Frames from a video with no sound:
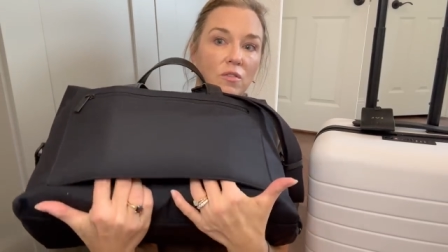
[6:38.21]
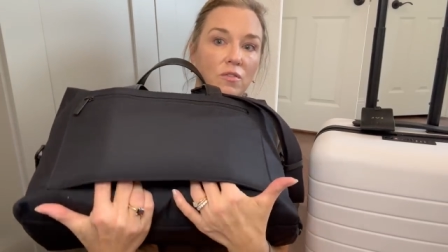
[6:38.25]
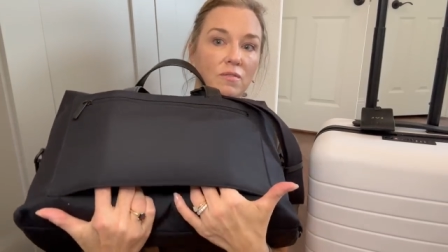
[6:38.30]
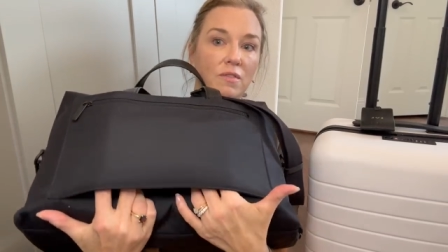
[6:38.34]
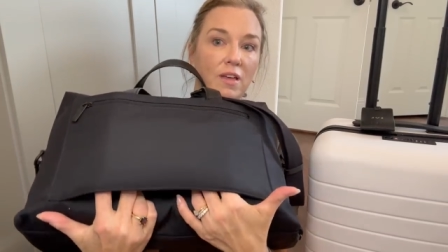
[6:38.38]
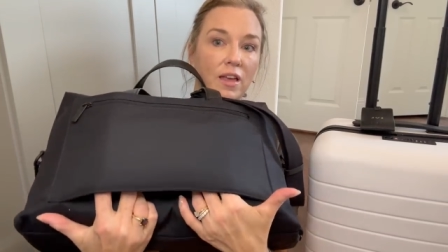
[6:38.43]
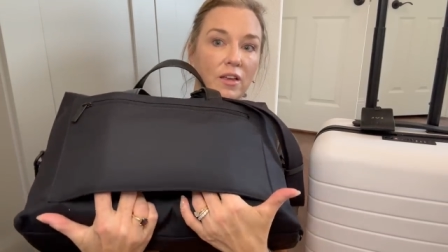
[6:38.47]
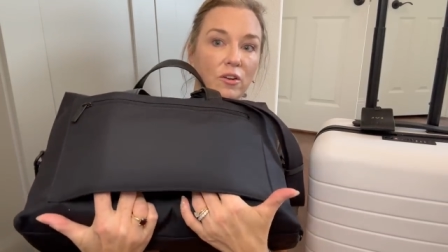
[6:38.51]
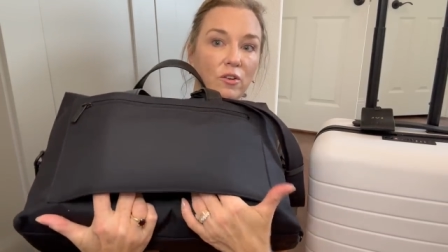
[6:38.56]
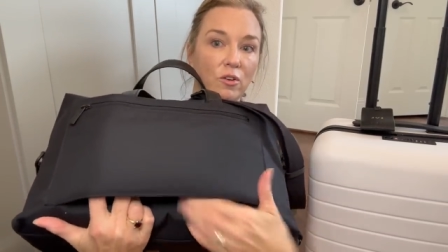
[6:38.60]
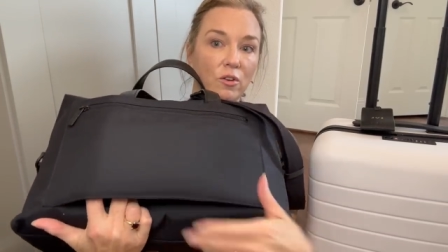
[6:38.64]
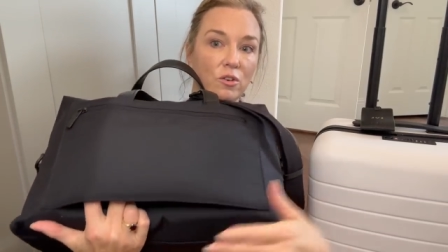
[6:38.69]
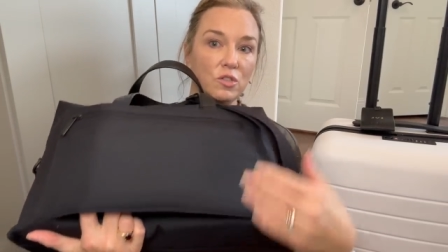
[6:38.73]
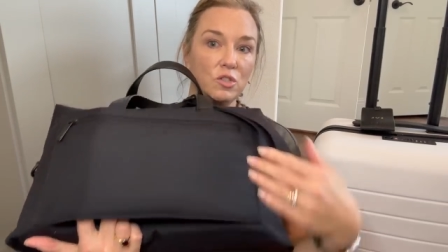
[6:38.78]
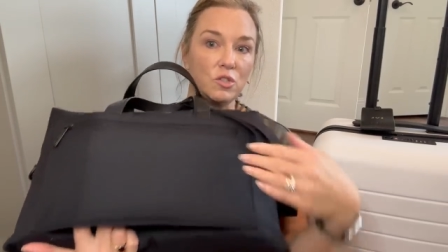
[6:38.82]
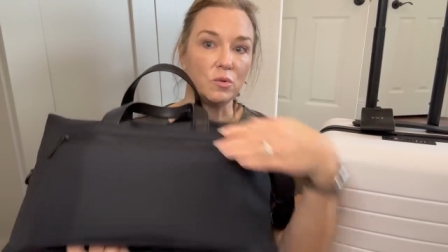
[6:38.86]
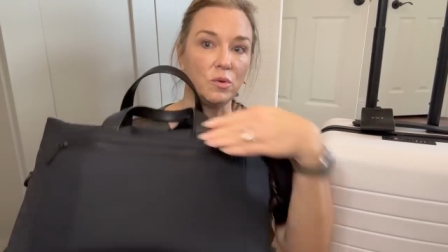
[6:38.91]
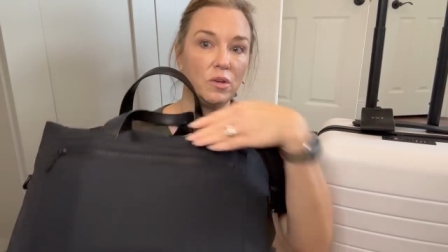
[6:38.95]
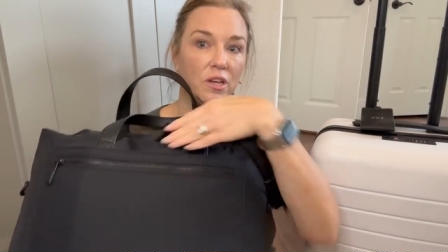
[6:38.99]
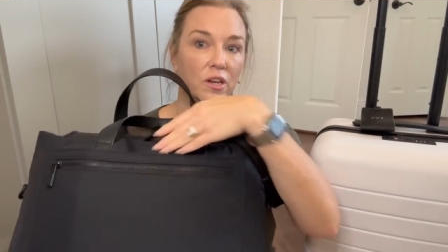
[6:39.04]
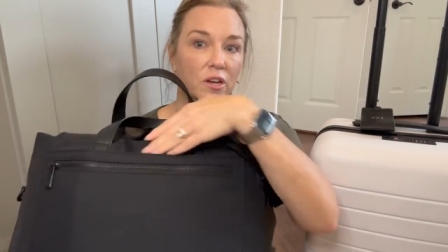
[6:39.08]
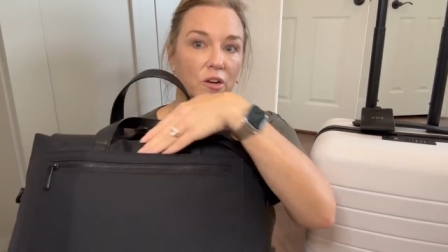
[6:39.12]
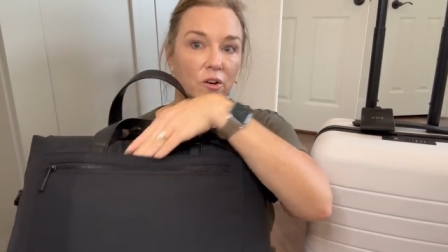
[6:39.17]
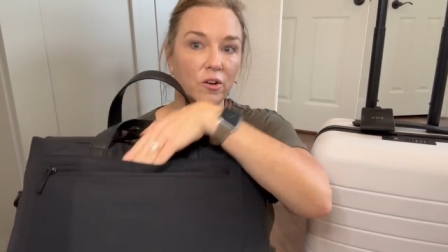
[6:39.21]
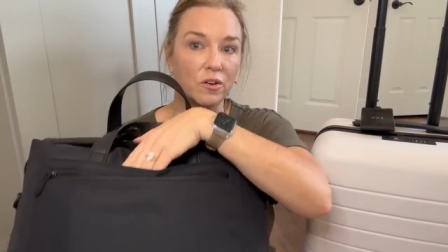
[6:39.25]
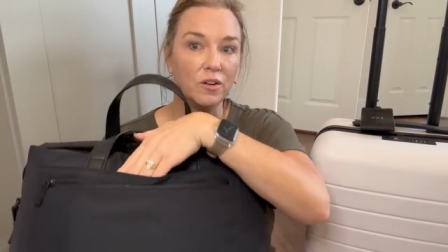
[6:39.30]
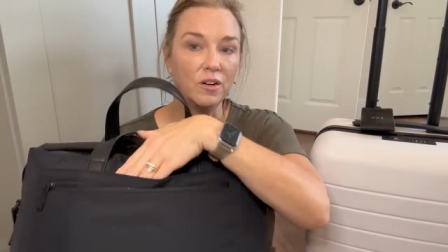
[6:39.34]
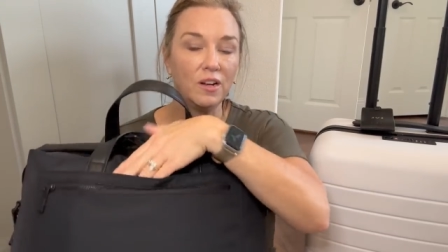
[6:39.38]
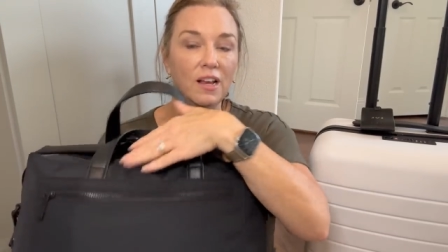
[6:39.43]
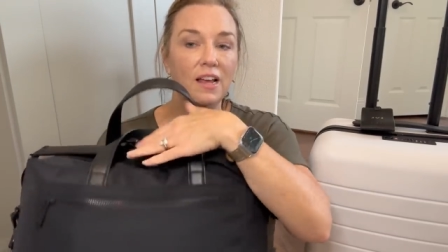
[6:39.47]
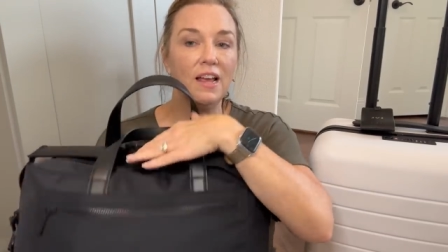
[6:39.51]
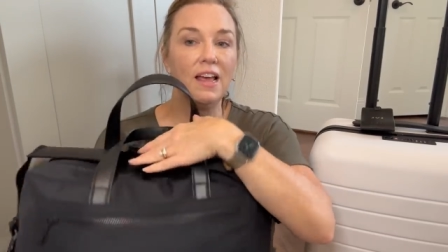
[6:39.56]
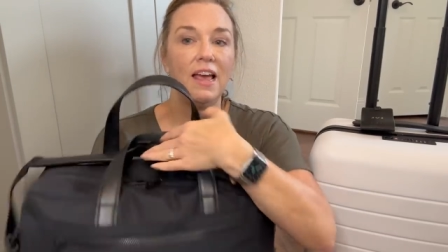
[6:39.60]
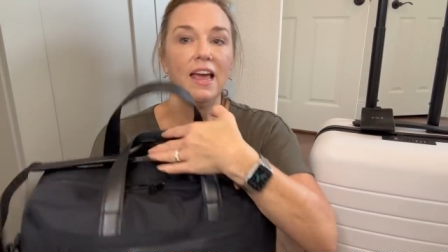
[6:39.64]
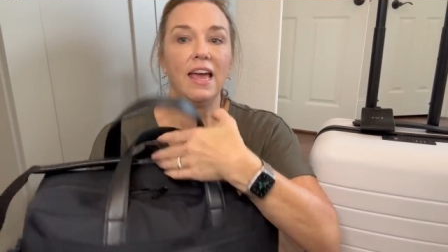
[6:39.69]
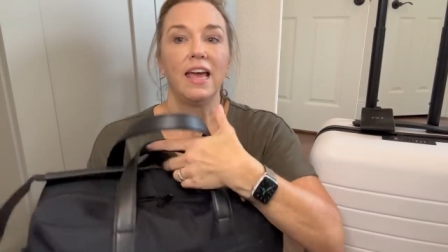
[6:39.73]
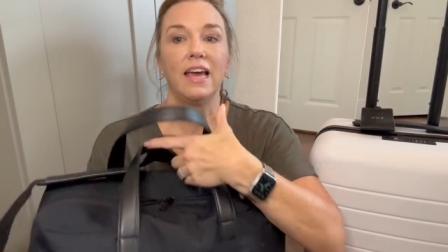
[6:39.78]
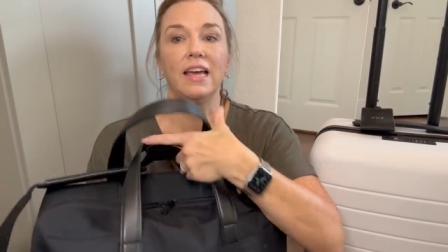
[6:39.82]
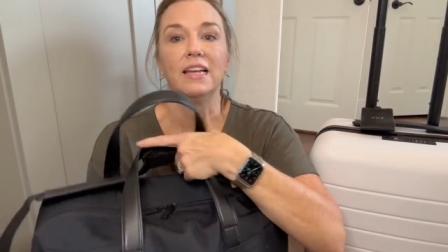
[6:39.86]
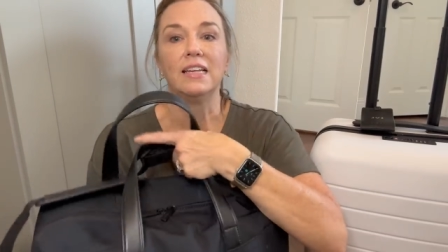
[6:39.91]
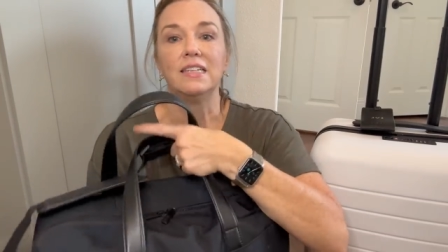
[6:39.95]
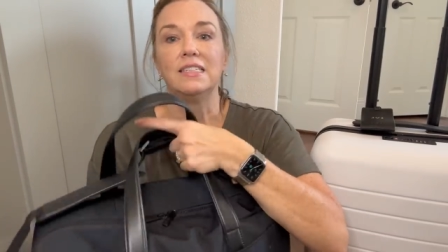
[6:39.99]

The handle goes through here and it